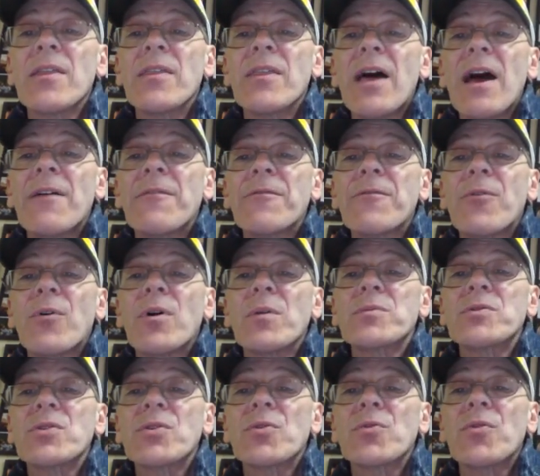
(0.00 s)
that
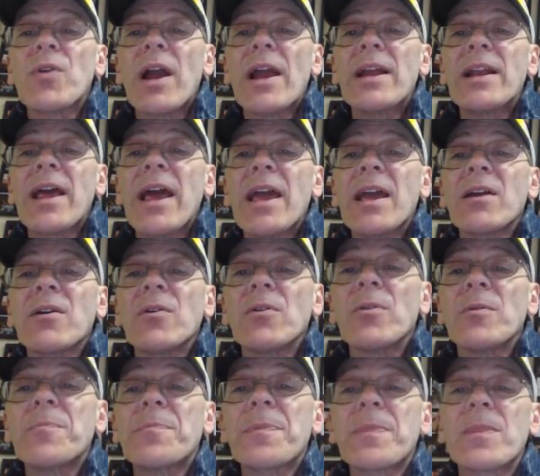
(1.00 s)
forms a right
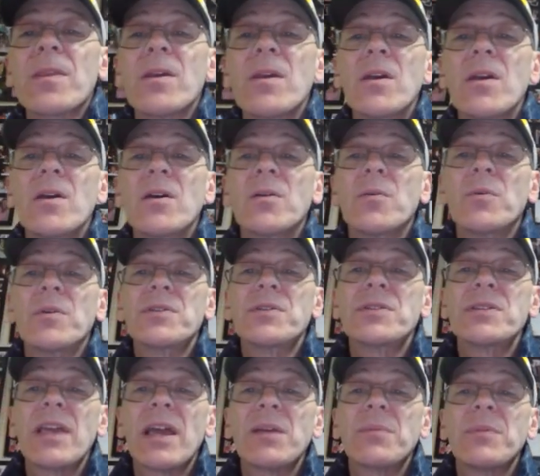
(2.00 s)
angle with
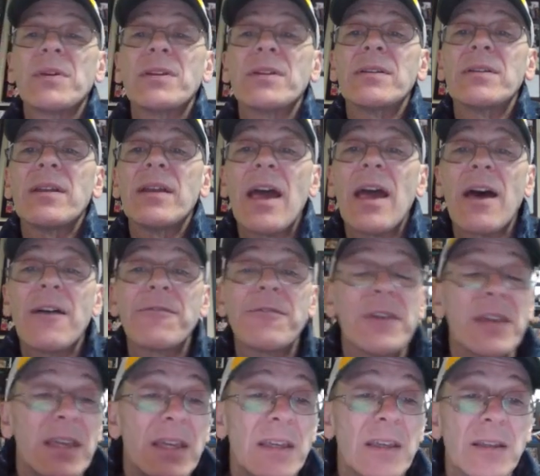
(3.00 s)
segment
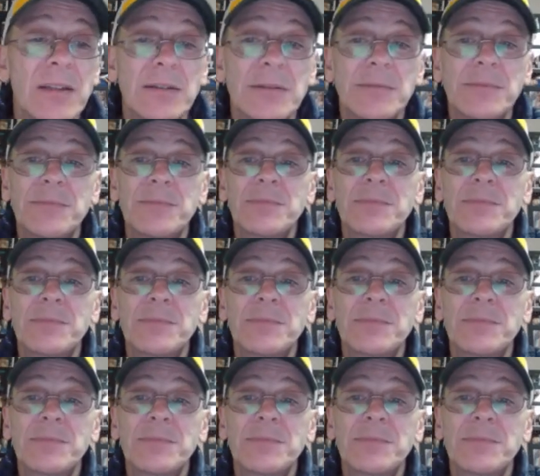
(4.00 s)
FE,